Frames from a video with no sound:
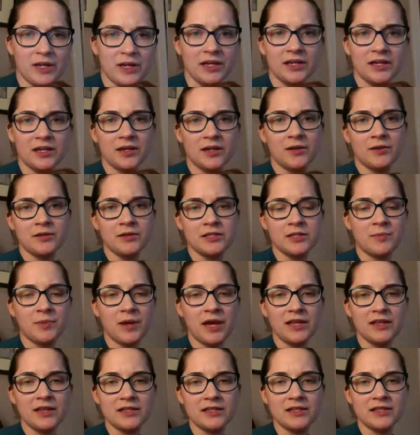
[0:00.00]
money to
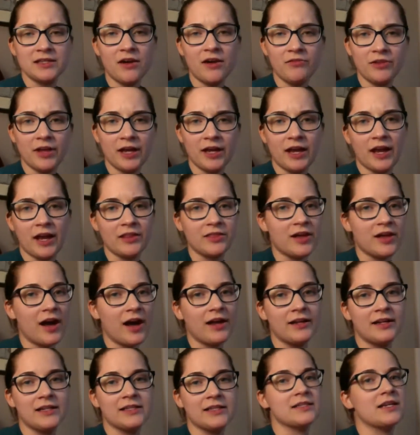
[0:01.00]
pay this off like I
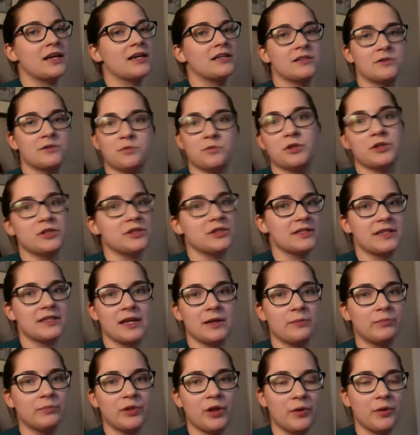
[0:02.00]
thought? And it's because we're
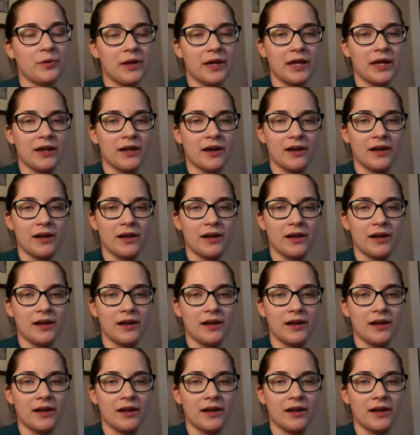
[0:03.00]
just like blowing